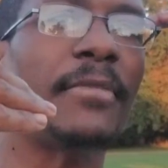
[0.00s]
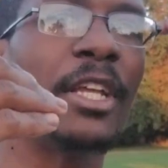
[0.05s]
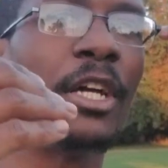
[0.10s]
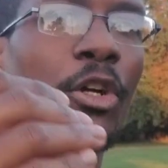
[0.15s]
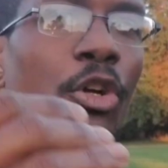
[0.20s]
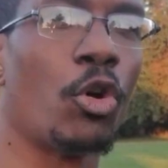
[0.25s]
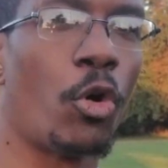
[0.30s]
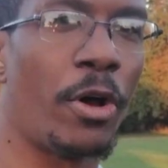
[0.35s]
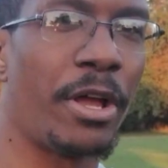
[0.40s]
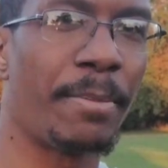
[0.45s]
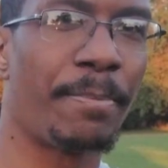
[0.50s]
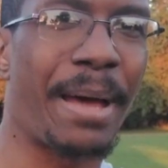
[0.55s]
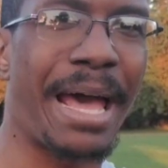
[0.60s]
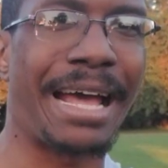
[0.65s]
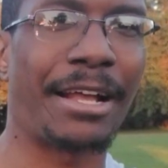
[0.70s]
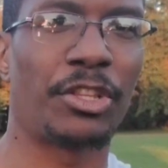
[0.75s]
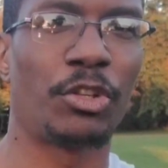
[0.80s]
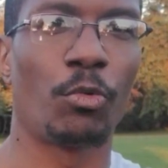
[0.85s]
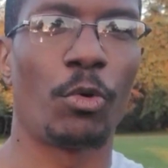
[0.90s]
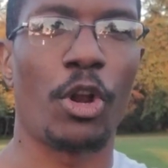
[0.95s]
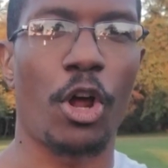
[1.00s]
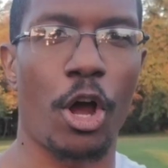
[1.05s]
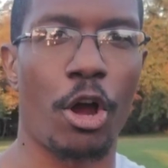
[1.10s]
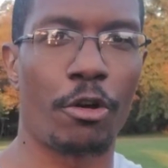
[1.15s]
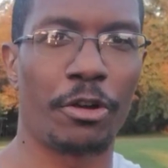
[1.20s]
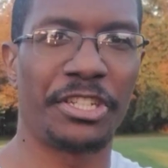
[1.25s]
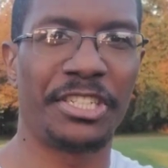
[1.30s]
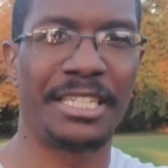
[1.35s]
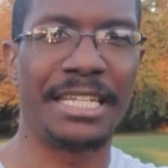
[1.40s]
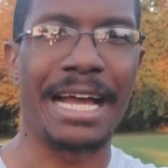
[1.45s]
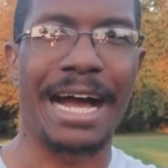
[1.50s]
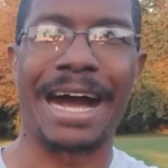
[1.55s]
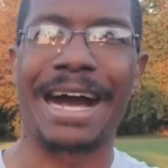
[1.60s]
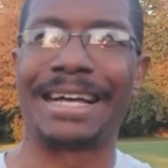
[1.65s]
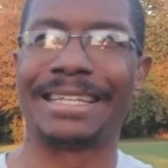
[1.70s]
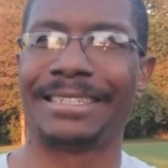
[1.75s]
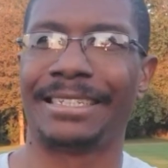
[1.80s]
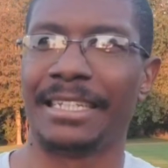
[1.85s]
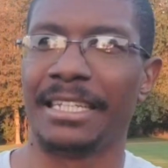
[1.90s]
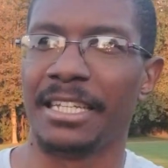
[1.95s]
Going back to what RSD
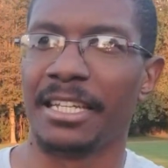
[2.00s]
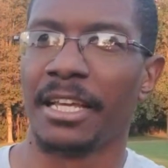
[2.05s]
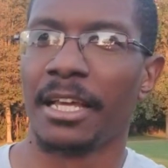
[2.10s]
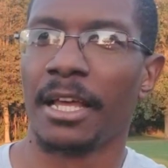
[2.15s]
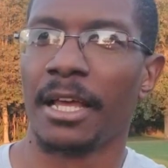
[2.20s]
Ozzy,